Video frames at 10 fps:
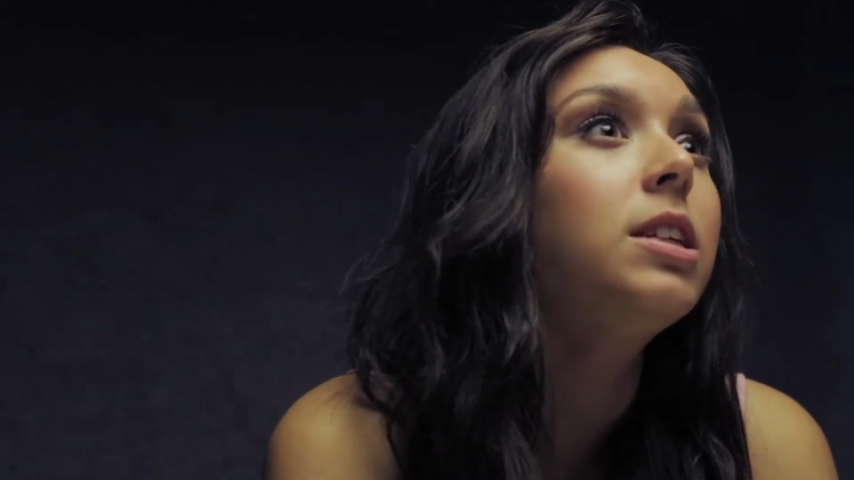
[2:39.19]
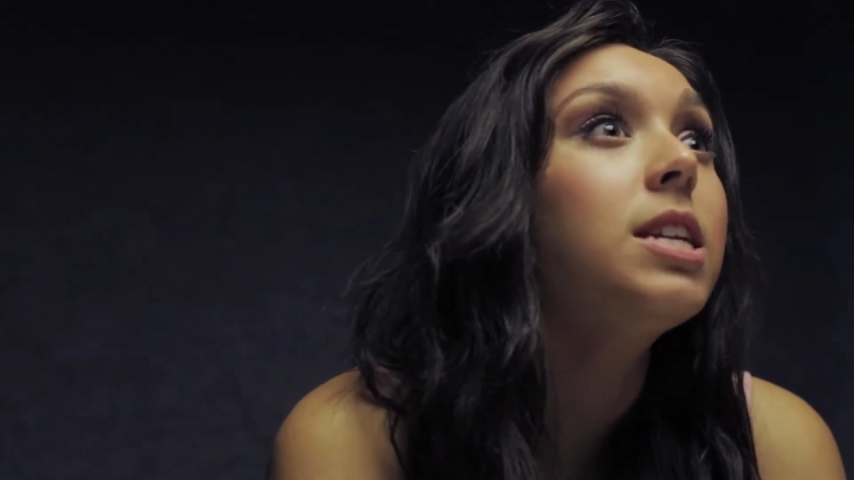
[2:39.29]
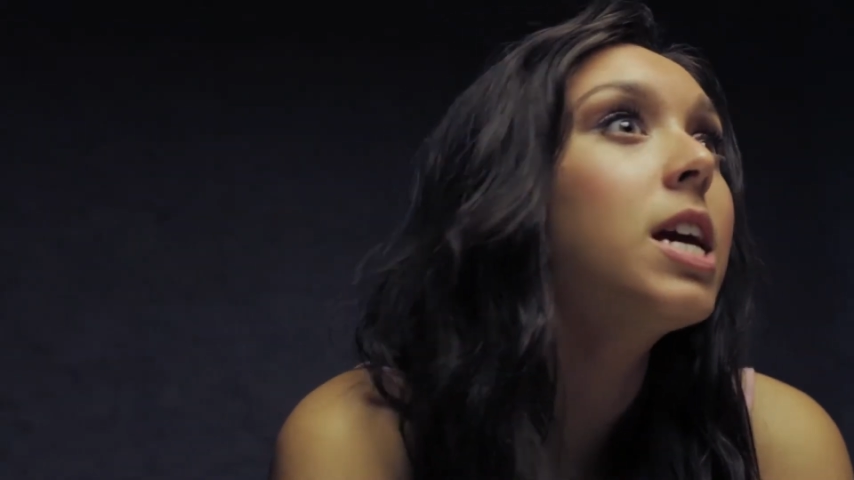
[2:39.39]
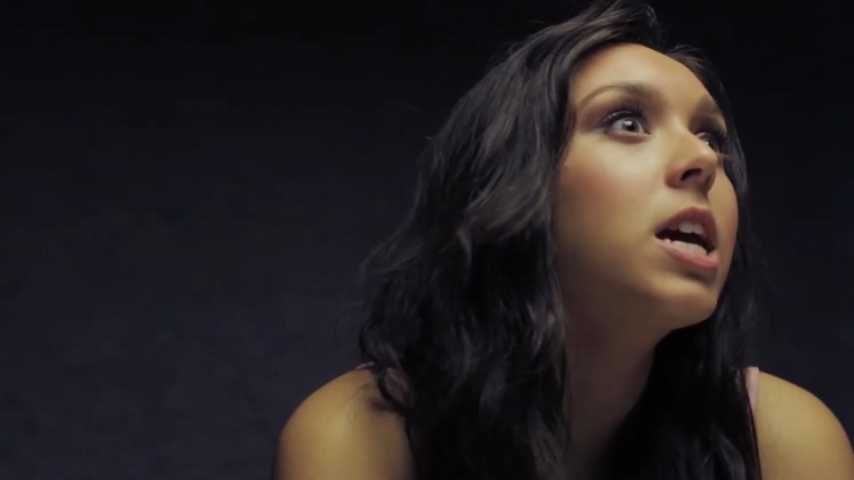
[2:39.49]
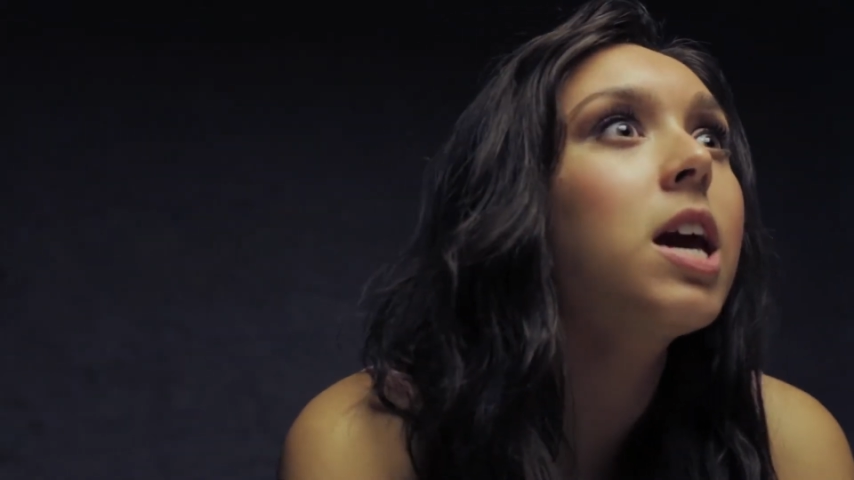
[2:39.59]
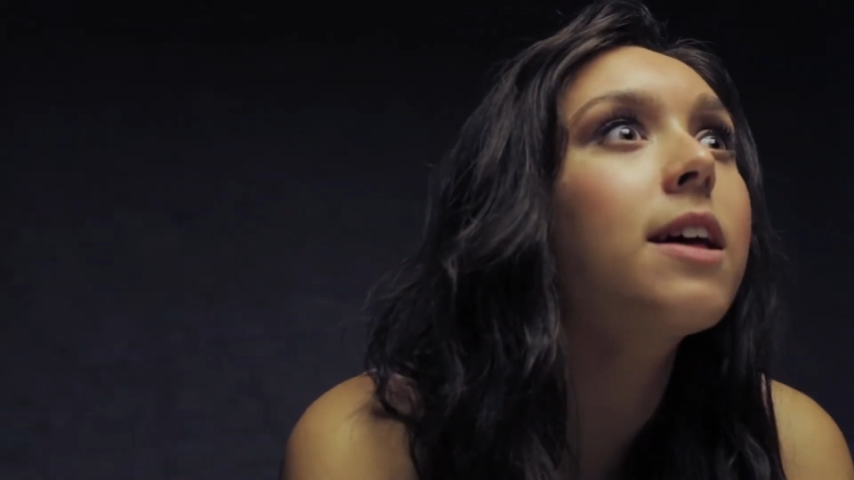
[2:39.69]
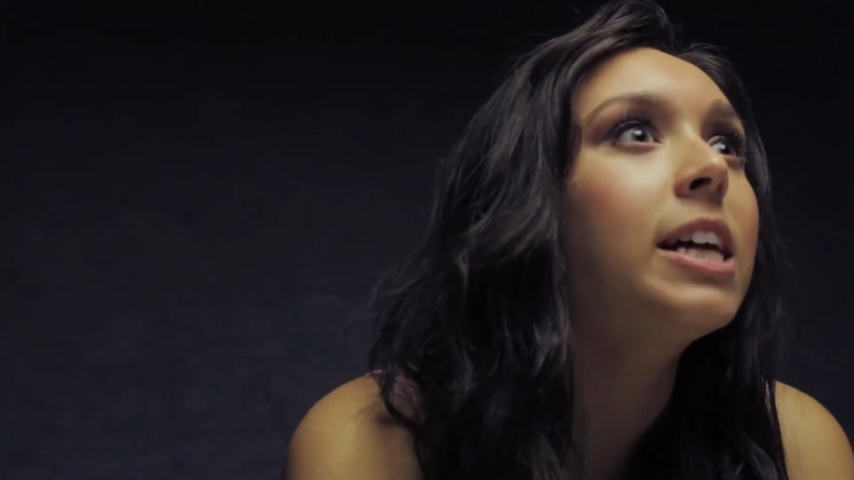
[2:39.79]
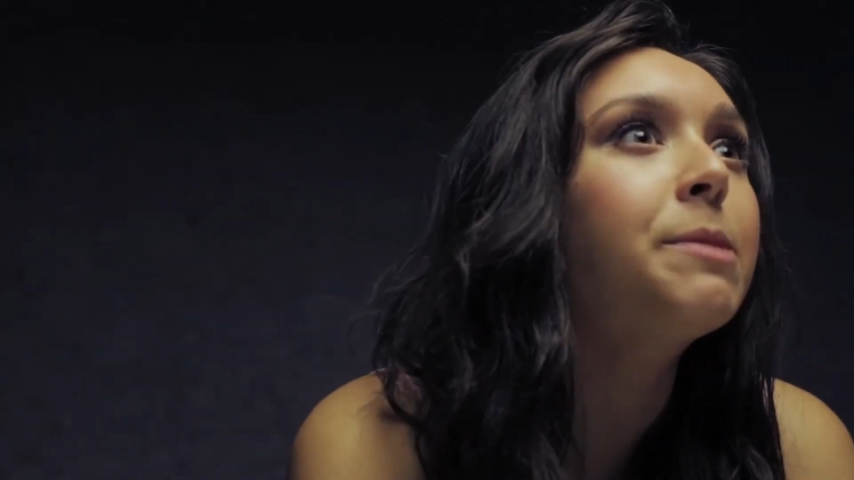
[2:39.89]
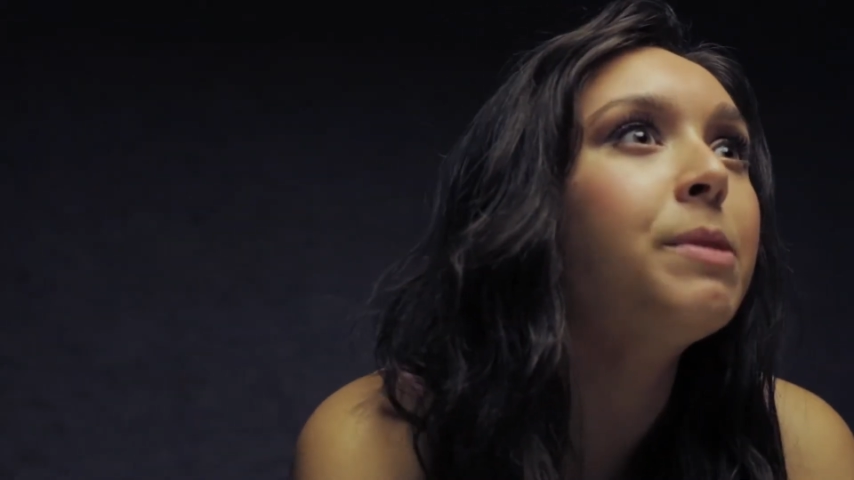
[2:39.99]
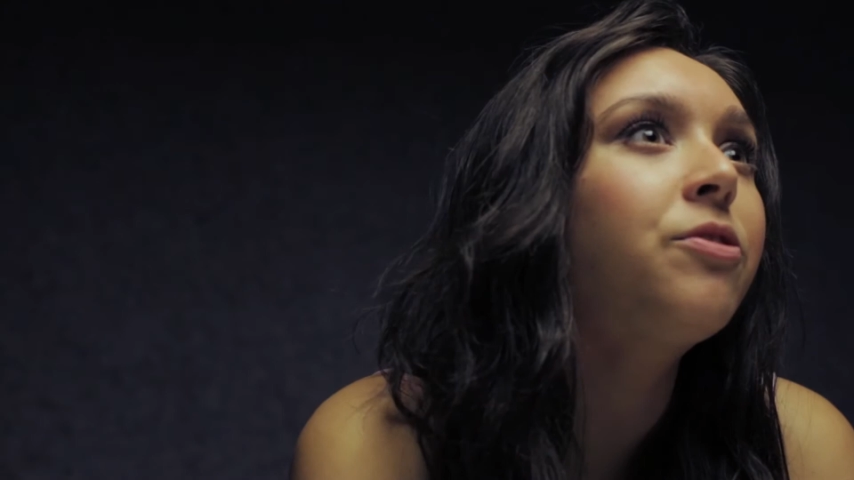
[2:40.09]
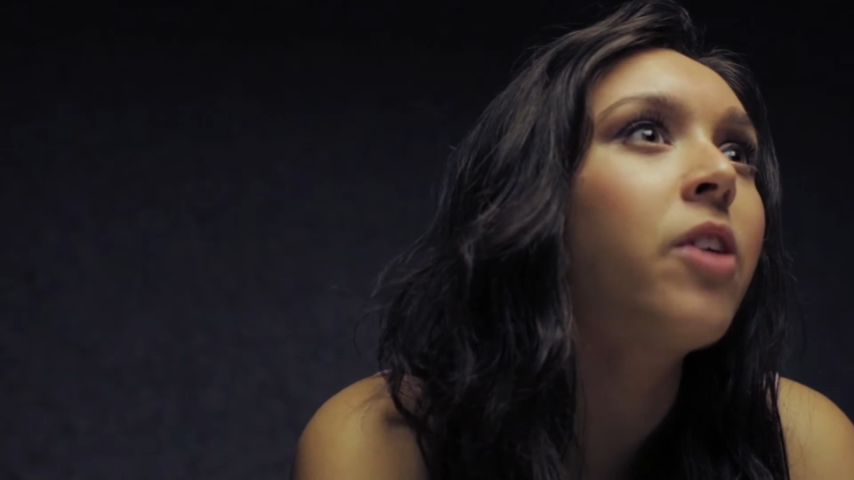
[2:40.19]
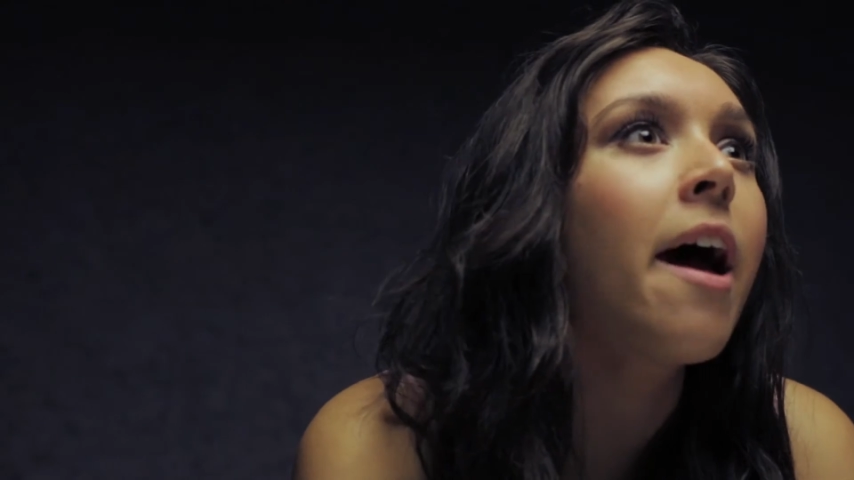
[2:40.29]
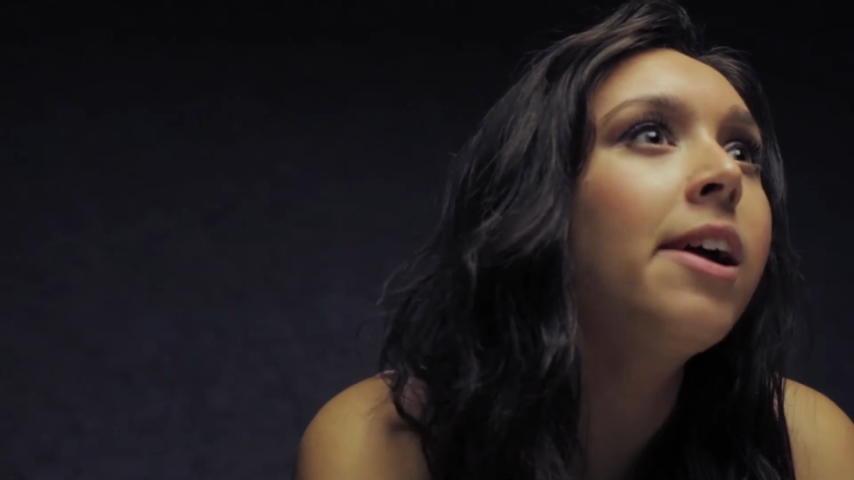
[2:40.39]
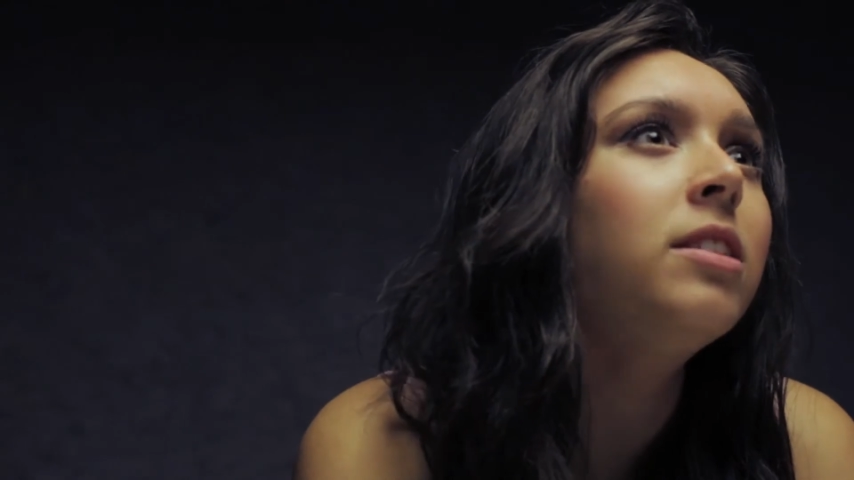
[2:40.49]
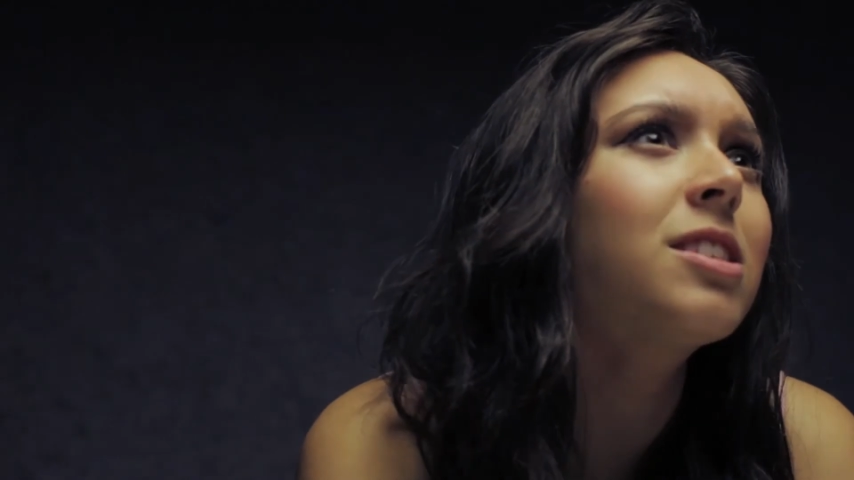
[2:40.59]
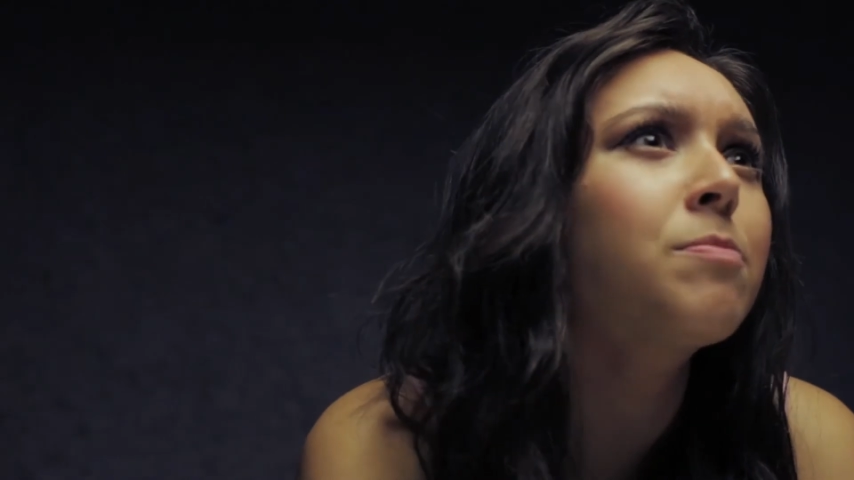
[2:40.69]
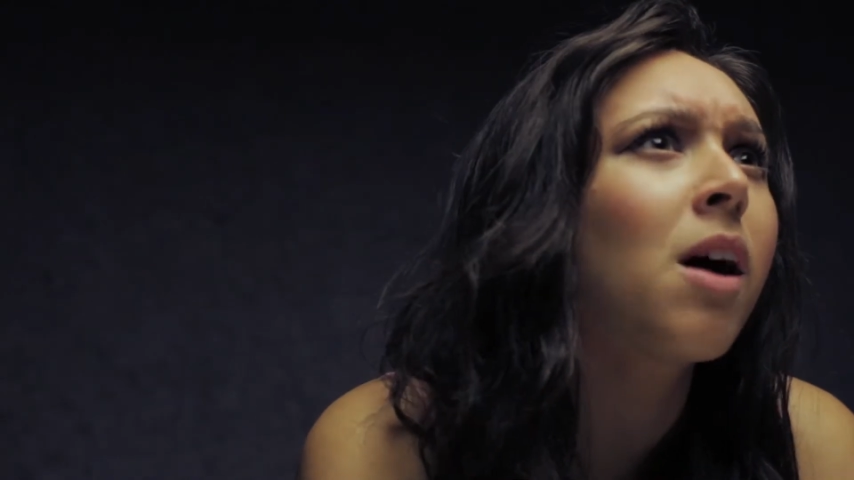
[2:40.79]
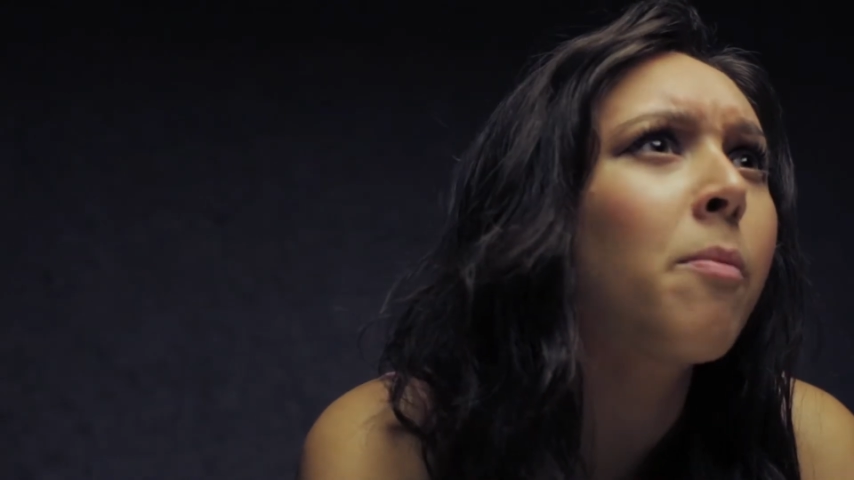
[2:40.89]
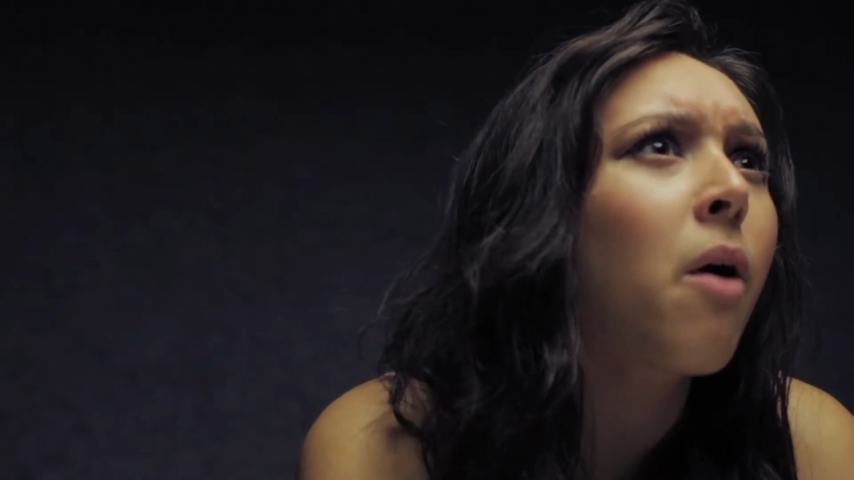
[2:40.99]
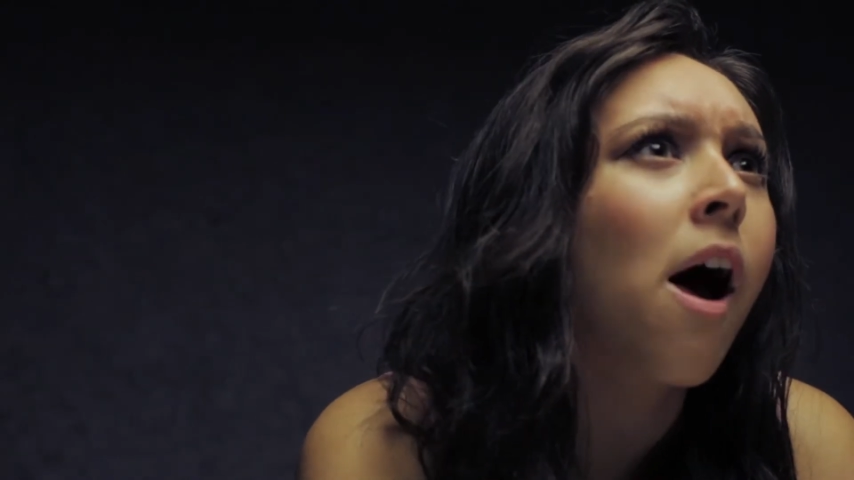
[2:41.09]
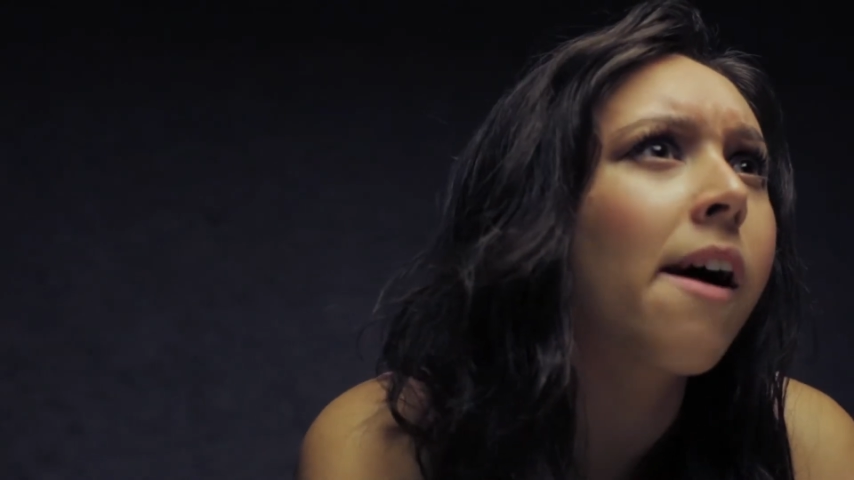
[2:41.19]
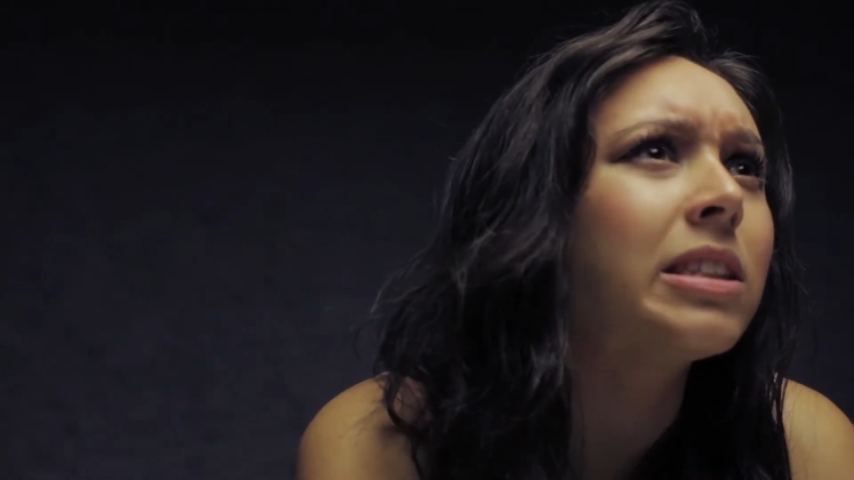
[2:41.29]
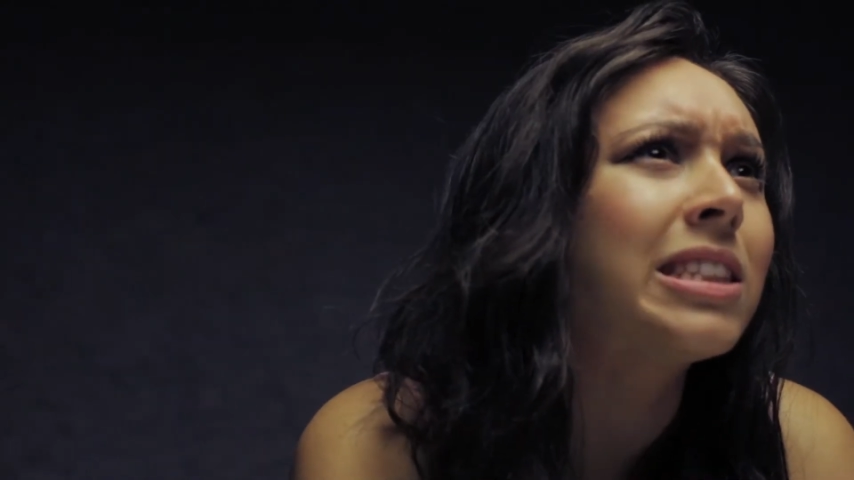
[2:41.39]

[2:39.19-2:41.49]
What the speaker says: Nikki, let's be friends, blah, blah.